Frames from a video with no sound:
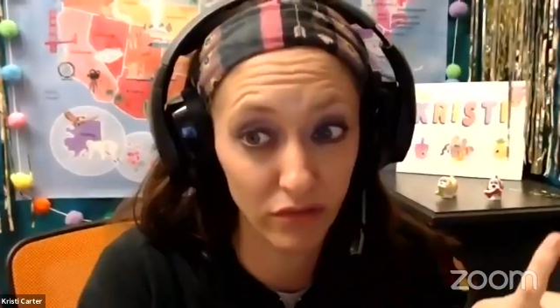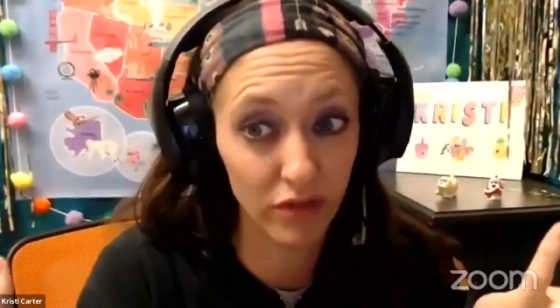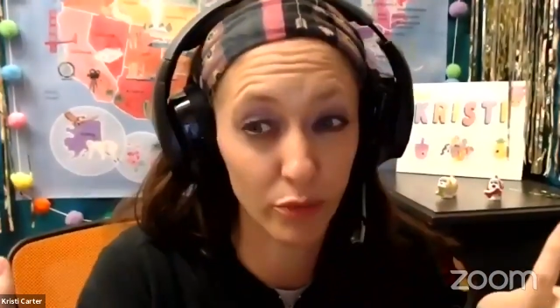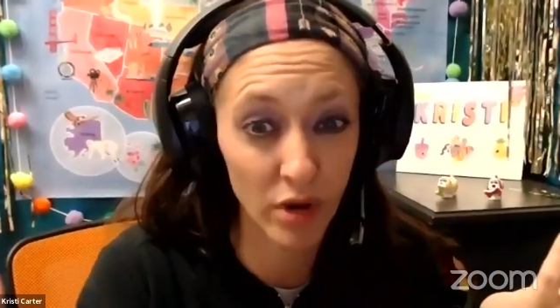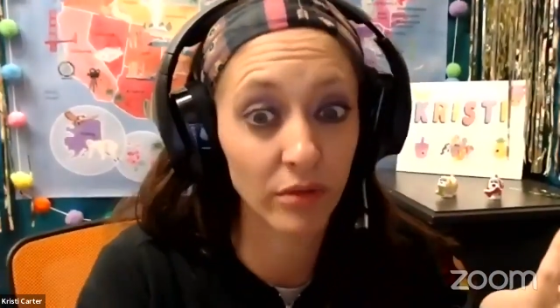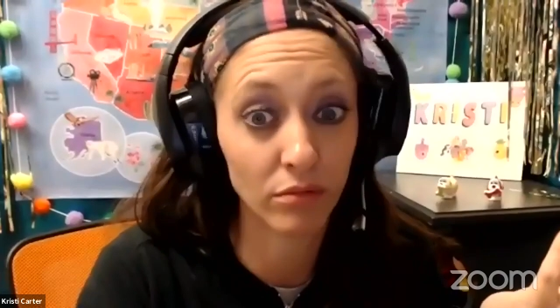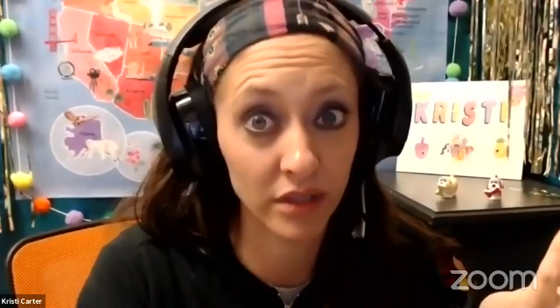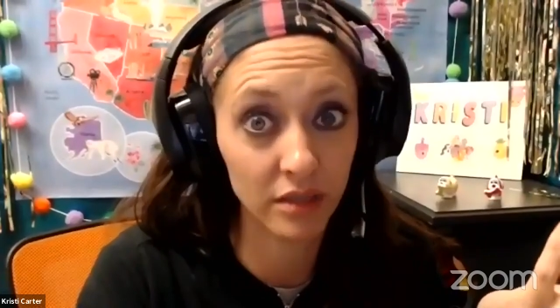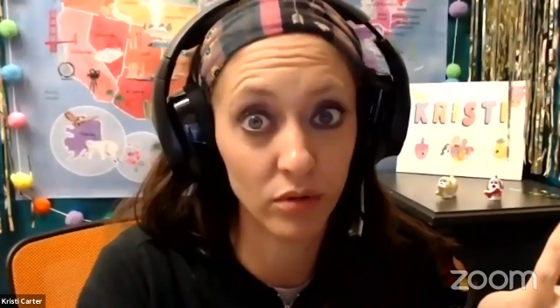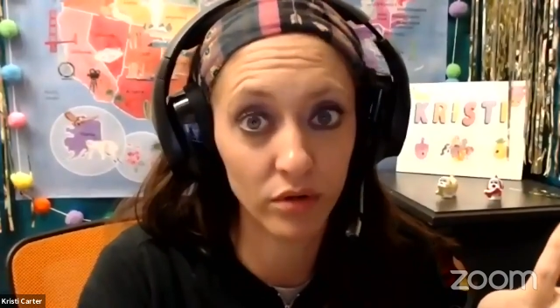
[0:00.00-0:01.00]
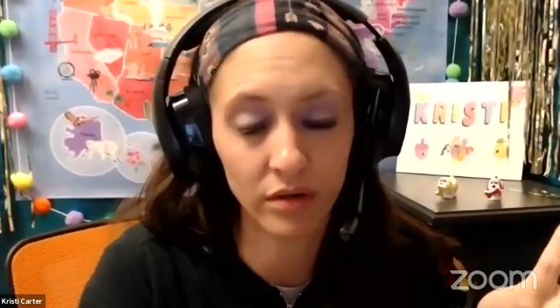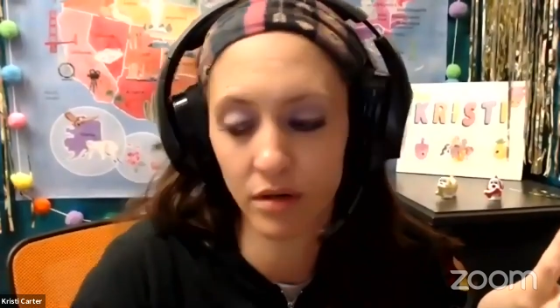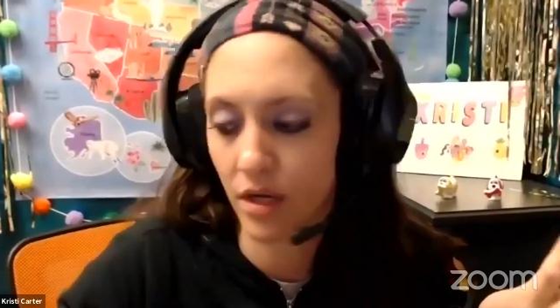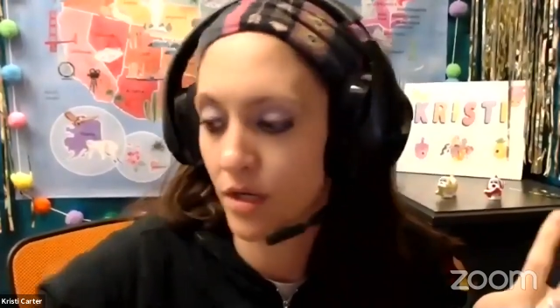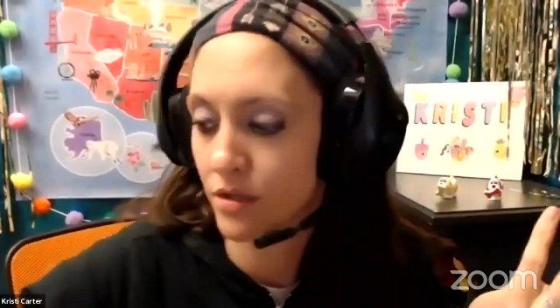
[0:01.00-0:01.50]
They're probably really bored.
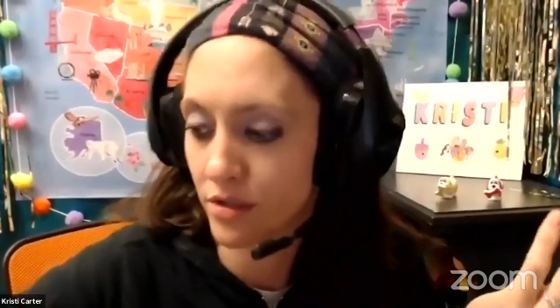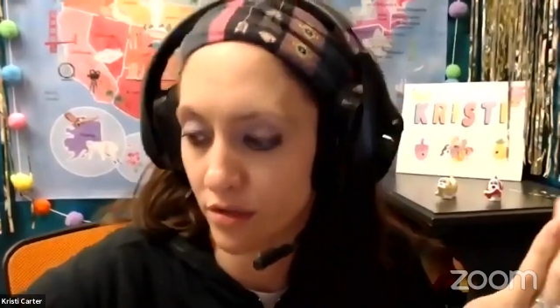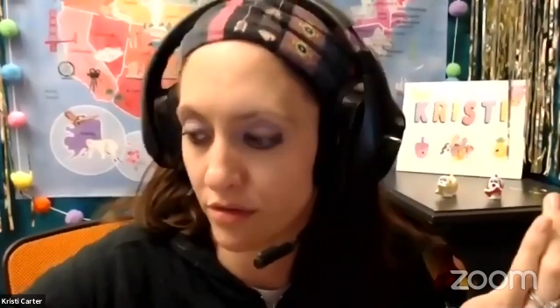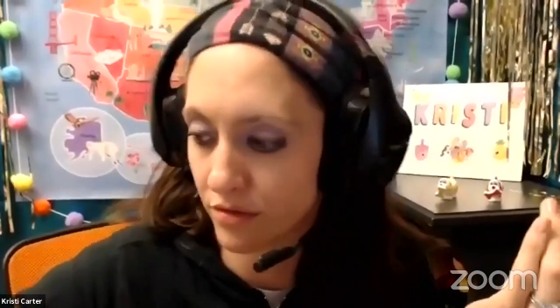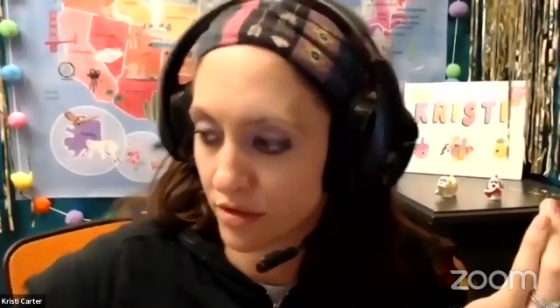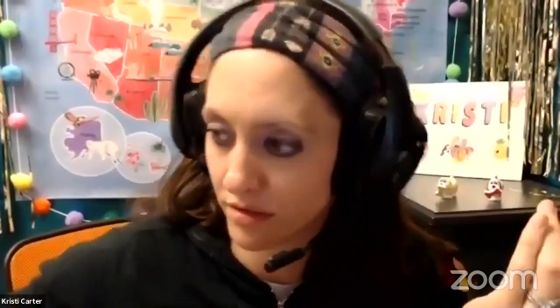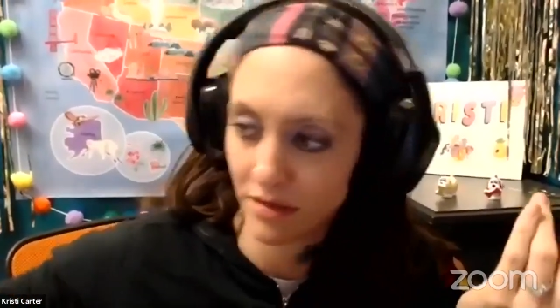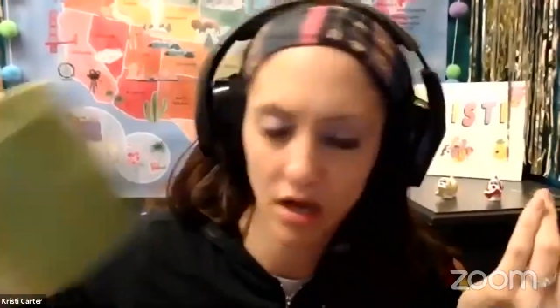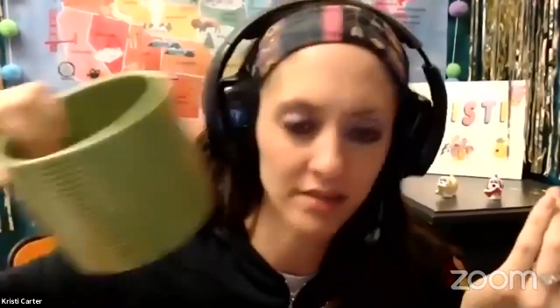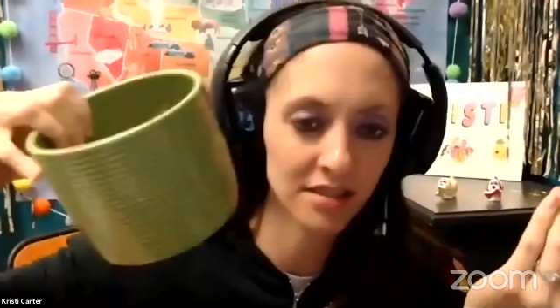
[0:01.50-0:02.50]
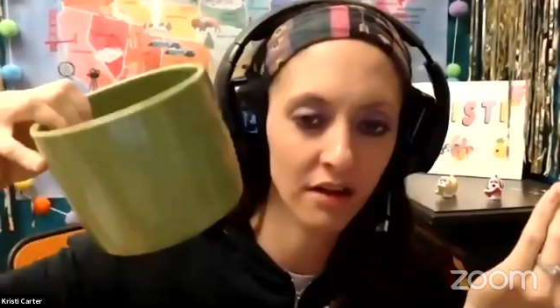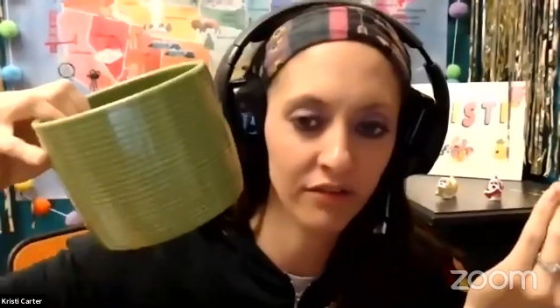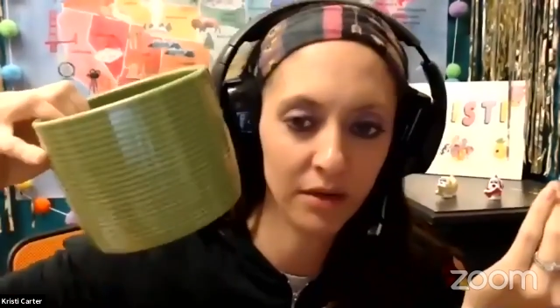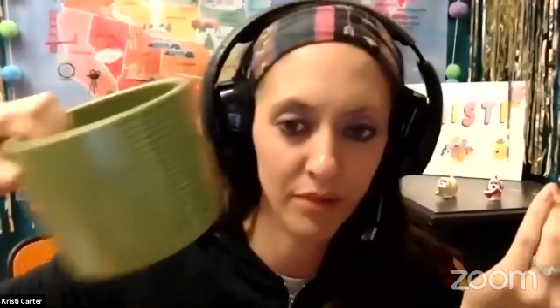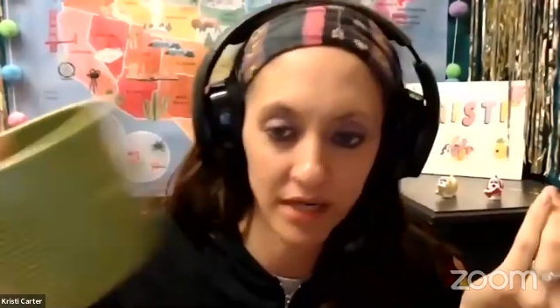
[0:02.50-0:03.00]
So just toss
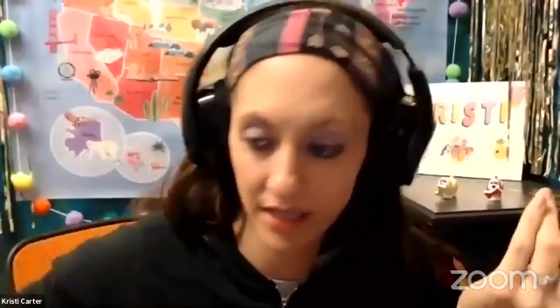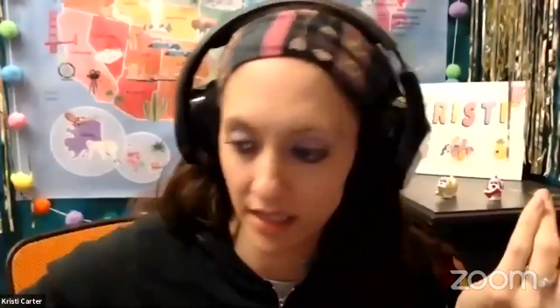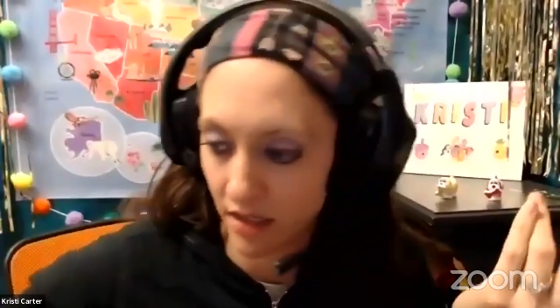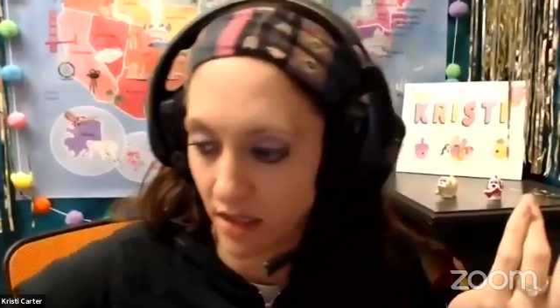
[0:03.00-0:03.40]
stuff in a bucket,